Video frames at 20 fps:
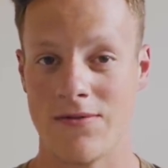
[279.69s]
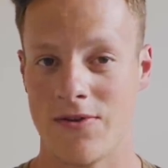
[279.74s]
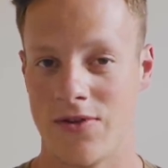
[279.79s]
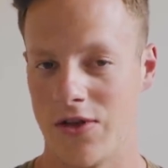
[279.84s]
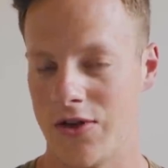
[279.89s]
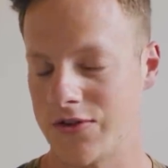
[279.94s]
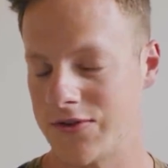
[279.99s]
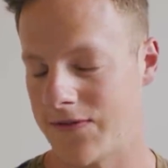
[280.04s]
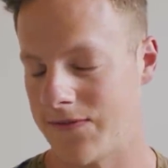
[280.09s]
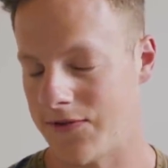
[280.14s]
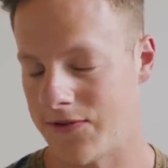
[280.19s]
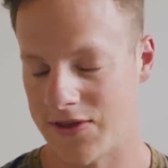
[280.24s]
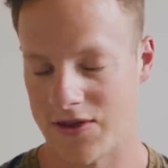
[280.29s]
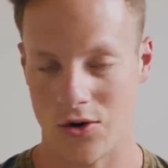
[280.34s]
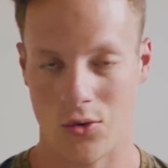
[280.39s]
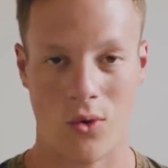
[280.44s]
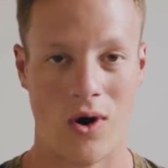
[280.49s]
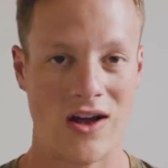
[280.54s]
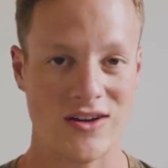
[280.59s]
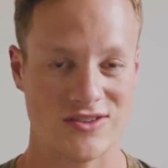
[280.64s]
For those of you that
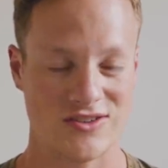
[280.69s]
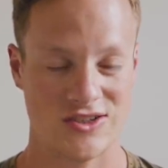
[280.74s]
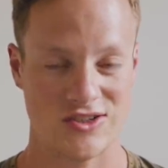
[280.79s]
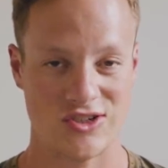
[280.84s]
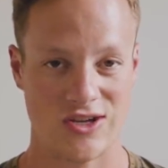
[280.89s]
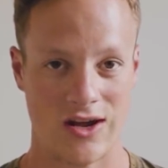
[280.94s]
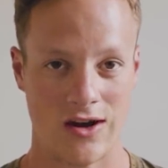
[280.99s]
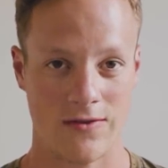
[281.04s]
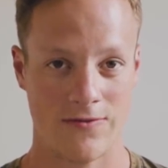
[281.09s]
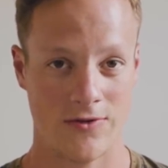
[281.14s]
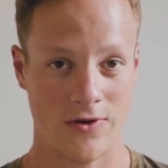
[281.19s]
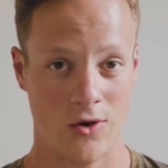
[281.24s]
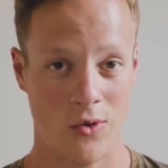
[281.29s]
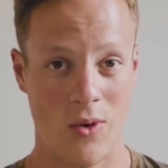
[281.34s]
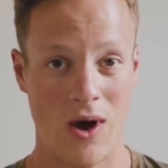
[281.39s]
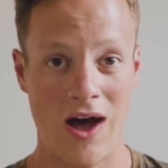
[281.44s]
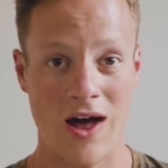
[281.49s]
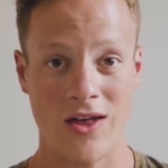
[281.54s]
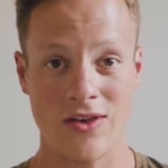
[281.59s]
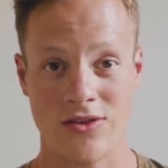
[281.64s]
have watched this channel for a
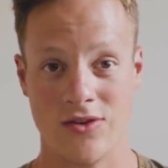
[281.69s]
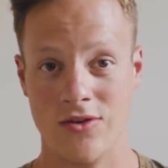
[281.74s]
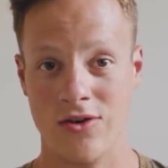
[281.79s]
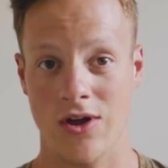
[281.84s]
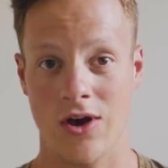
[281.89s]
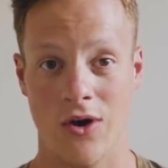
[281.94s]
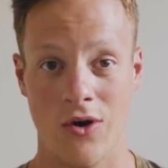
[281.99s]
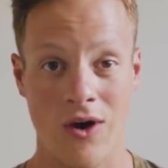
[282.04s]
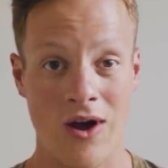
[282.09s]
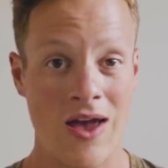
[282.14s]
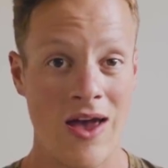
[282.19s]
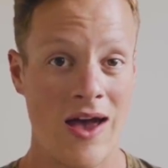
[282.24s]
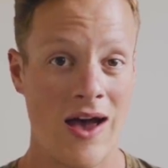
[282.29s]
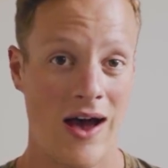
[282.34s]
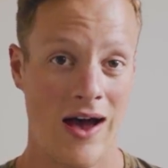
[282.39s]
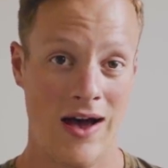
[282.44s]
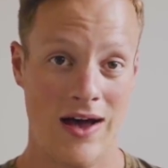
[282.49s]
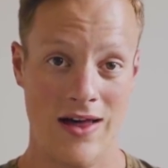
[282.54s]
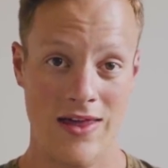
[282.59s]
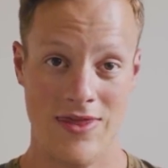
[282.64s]
while, you know
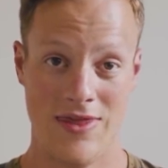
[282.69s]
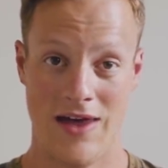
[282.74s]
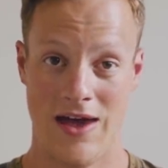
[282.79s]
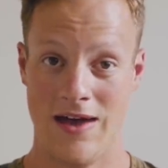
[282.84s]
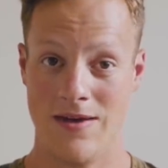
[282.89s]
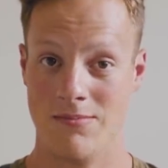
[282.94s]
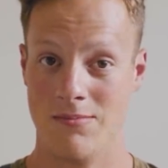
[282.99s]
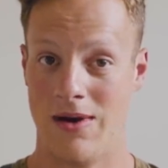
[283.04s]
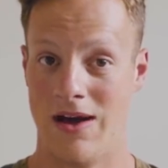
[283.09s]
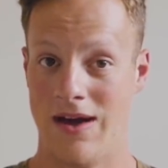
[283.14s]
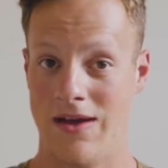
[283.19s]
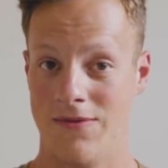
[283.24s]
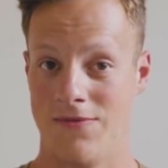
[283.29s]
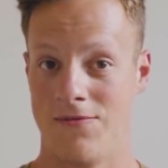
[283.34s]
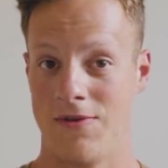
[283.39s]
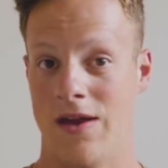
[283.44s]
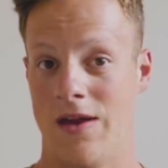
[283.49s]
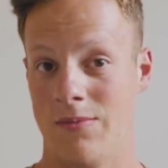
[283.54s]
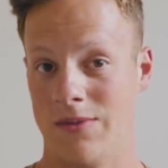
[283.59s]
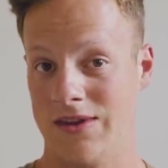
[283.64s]
that my
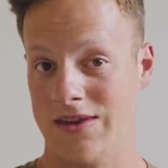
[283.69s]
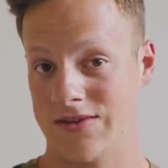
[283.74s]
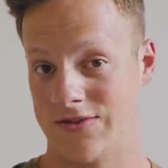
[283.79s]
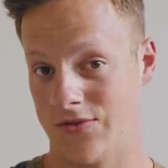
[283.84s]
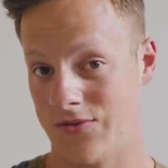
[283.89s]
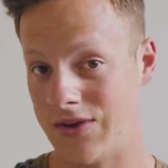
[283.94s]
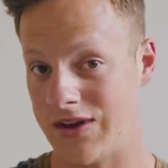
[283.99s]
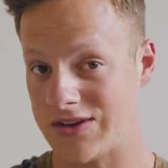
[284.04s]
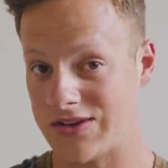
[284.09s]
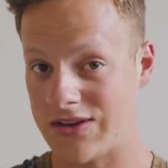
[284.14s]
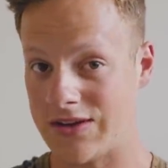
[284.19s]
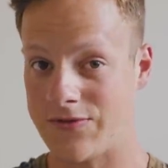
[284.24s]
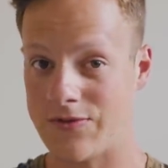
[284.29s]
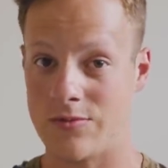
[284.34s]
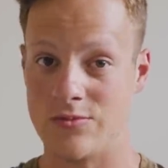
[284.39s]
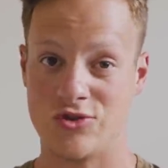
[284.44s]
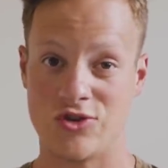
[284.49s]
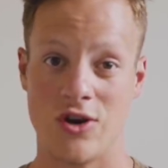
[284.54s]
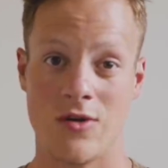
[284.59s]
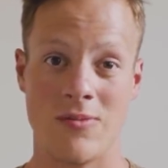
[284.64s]
family is originally
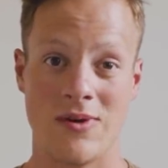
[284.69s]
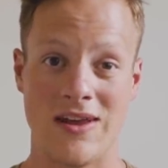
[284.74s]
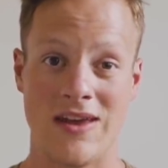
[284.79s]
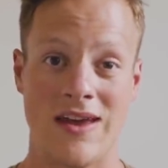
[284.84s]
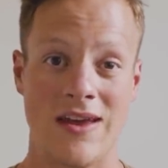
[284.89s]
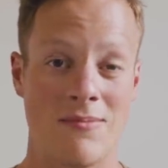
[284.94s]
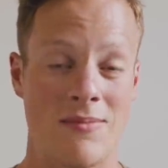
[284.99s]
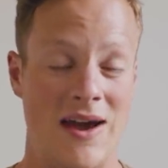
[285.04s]
from Germany.